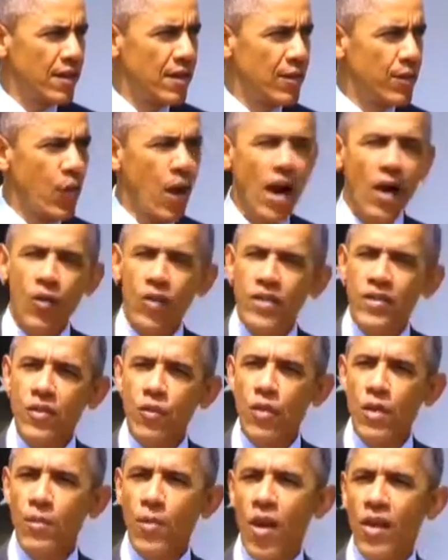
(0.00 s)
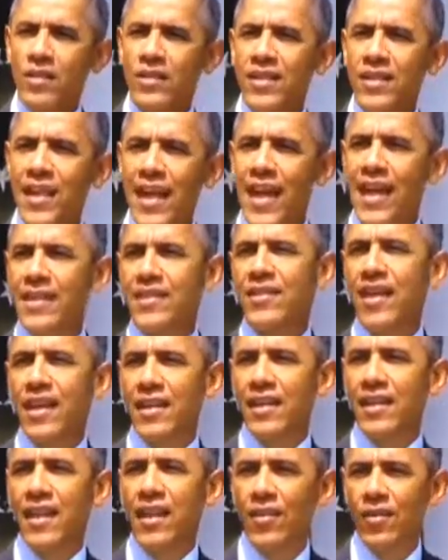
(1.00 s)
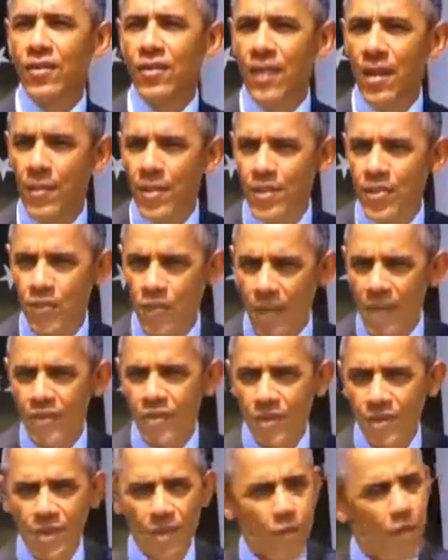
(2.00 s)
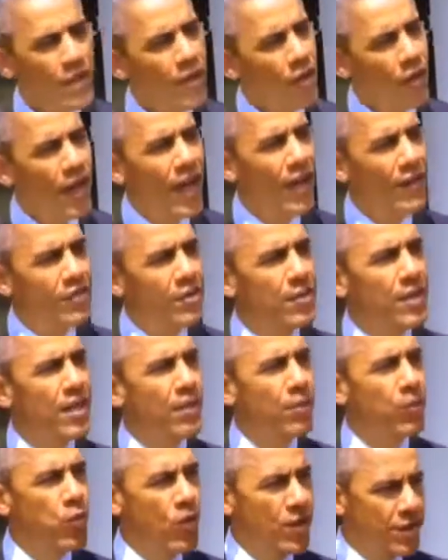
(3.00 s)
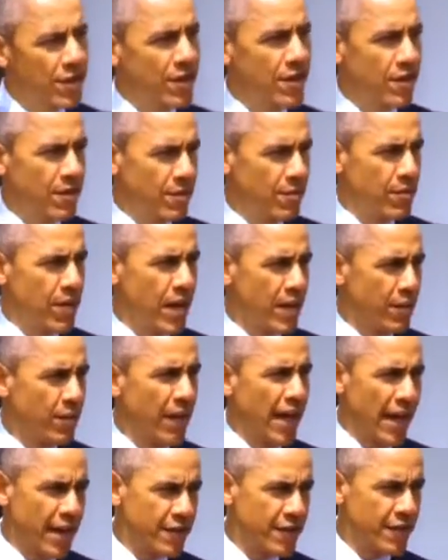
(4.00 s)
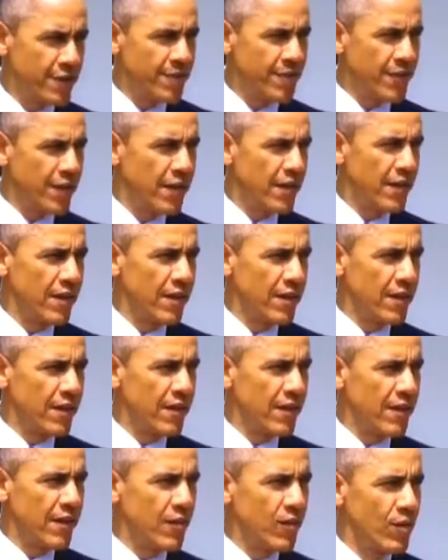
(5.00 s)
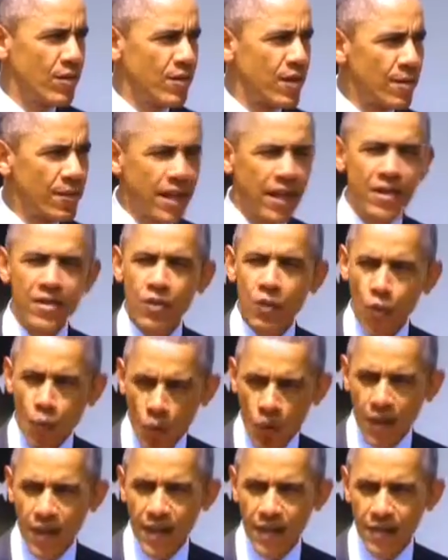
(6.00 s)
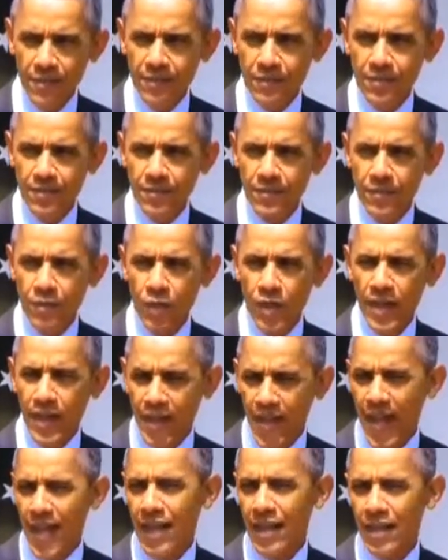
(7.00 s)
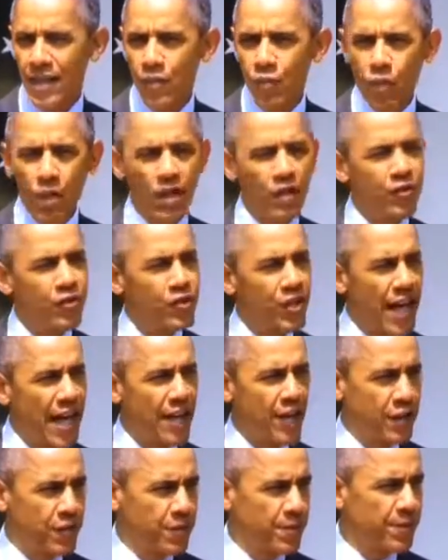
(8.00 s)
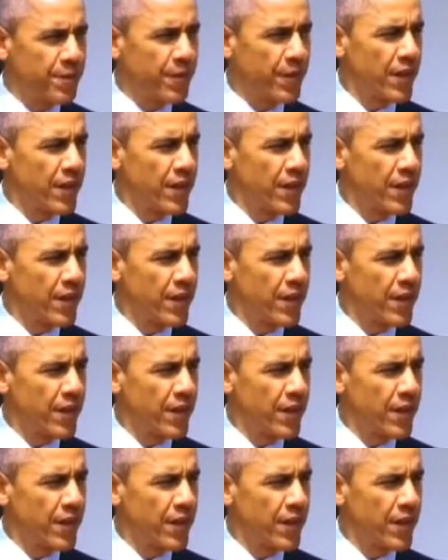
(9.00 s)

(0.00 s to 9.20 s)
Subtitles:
The progress that we mark today is yet another demonstration that we don't have to be imprisoned by the past. When something isn't working, we can and will change.